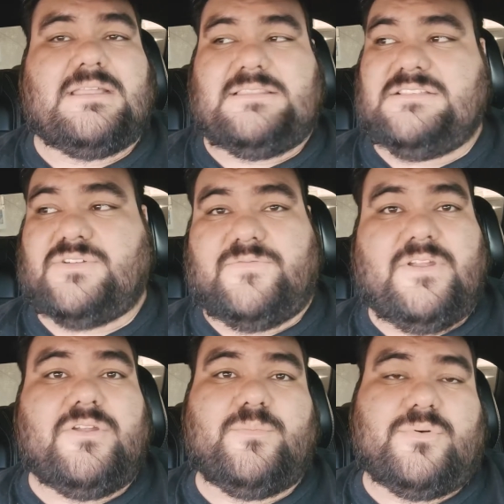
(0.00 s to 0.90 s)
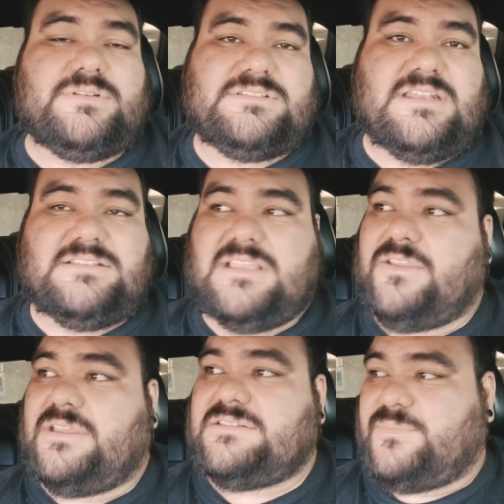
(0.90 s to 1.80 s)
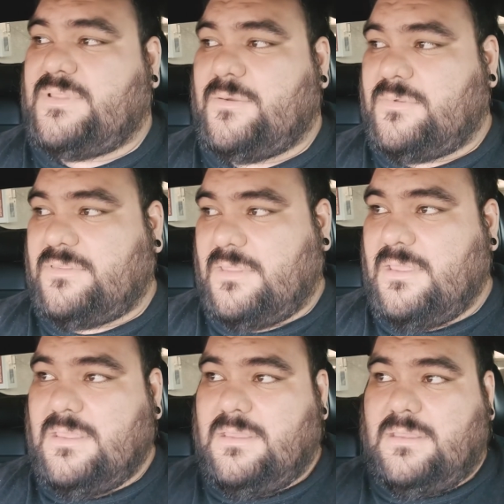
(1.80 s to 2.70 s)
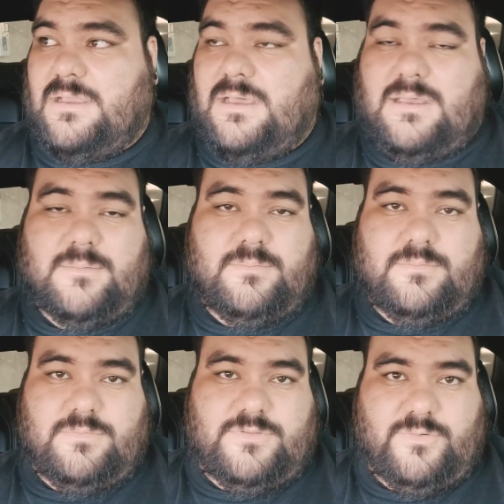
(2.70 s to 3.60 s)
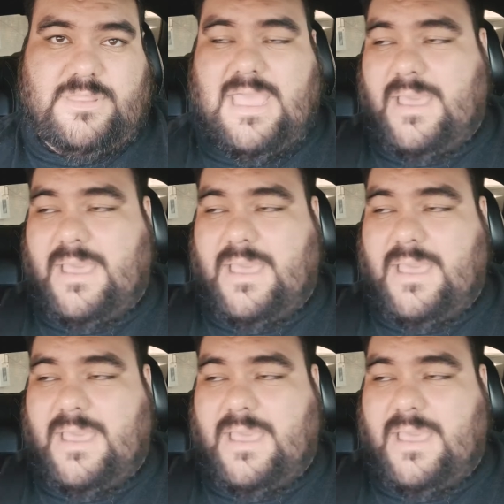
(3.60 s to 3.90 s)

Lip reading: Like, these are very important settings that you get to play with through the